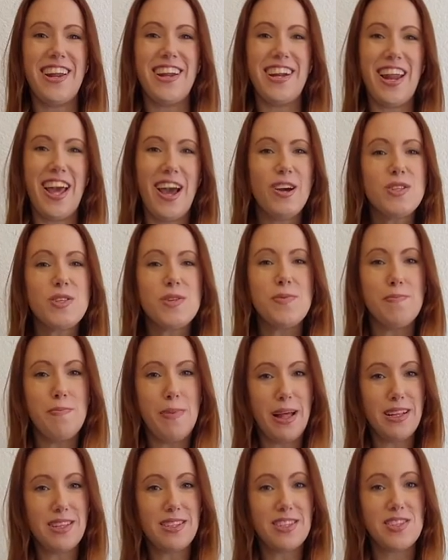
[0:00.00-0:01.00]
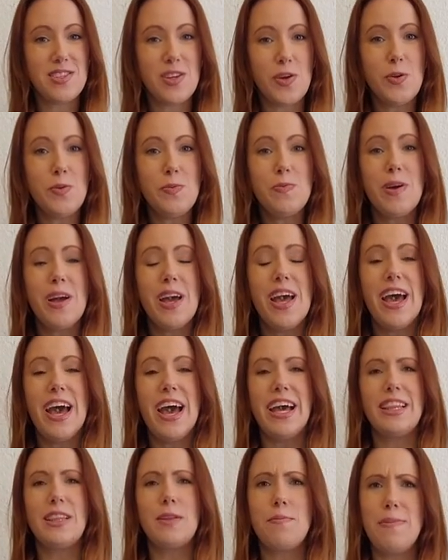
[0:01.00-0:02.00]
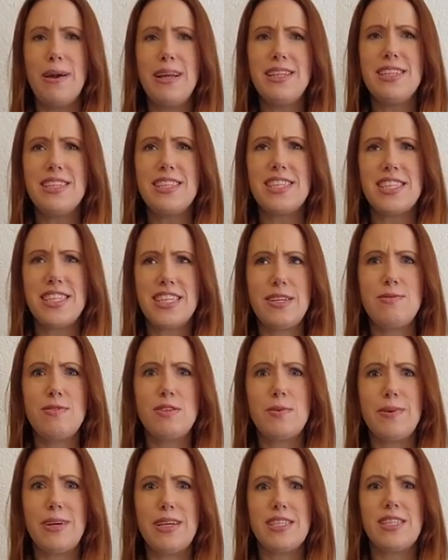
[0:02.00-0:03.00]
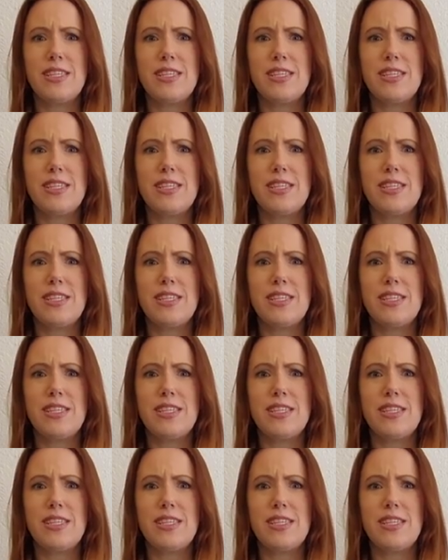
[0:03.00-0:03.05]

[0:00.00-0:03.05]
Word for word: on how to melt soap and the method seems to be as